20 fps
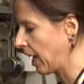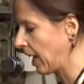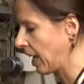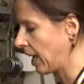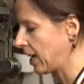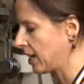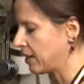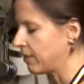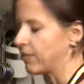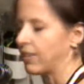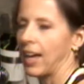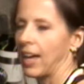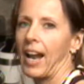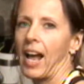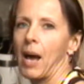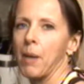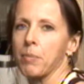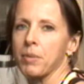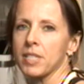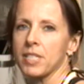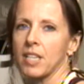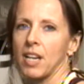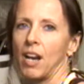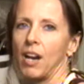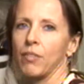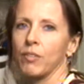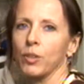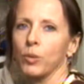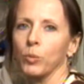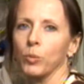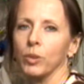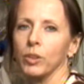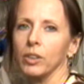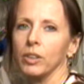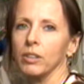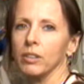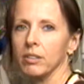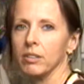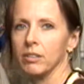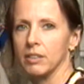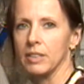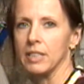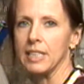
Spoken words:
And if that happens, I often will